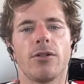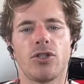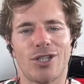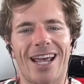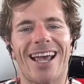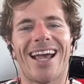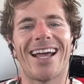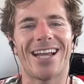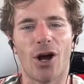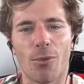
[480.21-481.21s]
share
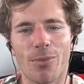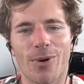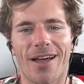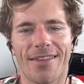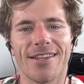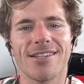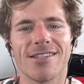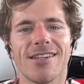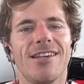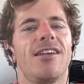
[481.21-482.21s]
and help others,
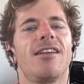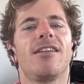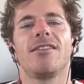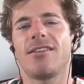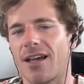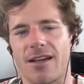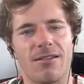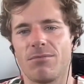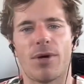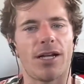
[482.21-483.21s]

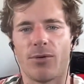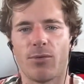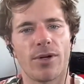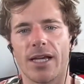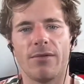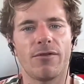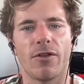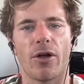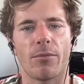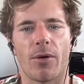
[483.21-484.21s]
that money will keep
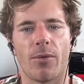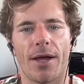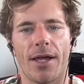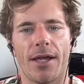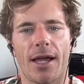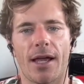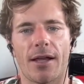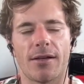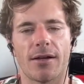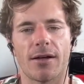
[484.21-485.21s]
flowing my way, and